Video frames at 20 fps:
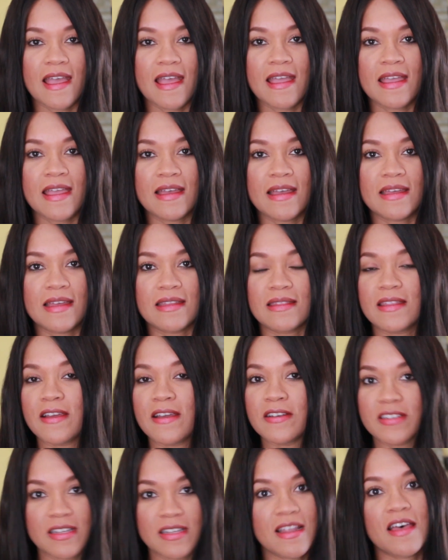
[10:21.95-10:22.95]
and
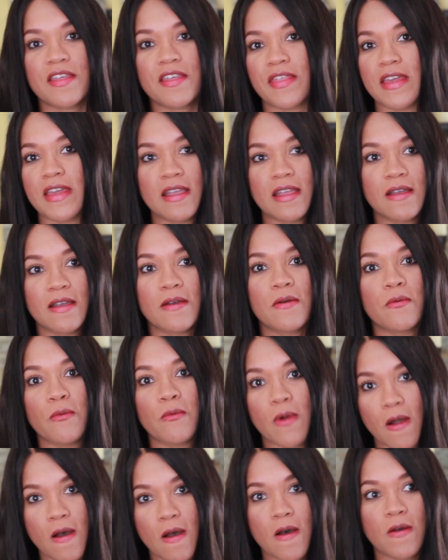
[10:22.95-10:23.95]
there's nothing
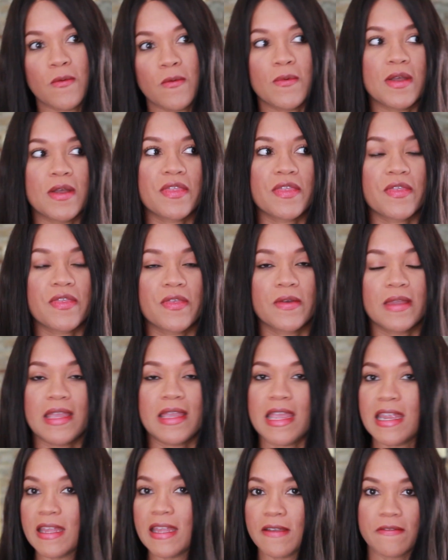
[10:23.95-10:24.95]
wrong with
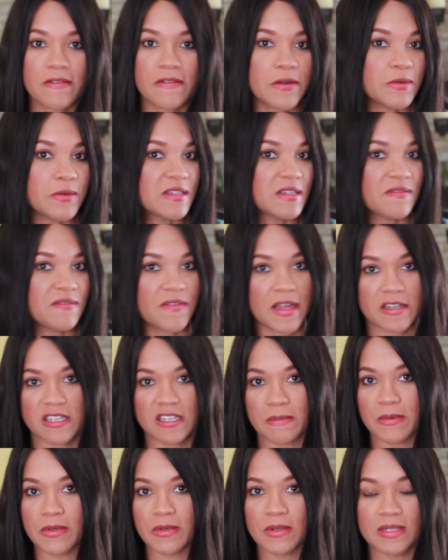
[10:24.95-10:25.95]
eating fruits and
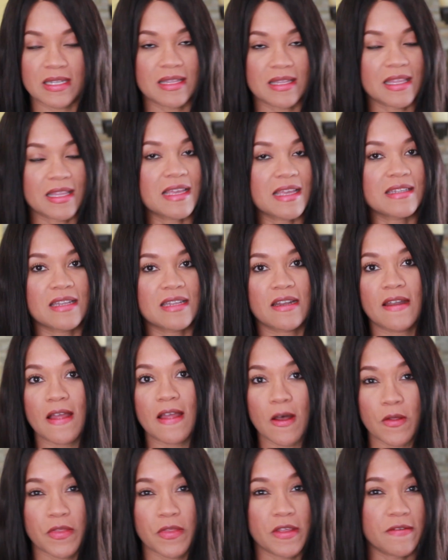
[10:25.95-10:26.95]
vegetables and things that are
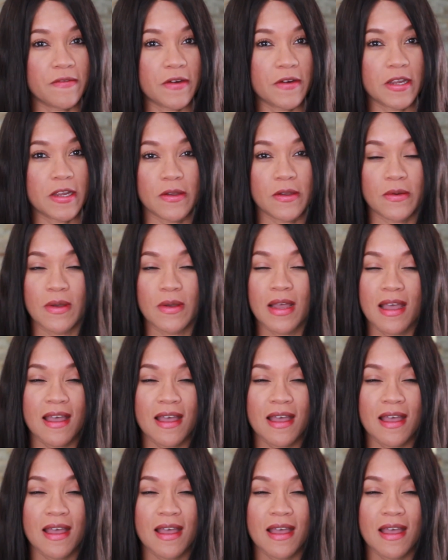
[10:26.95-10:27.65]
healthy for you.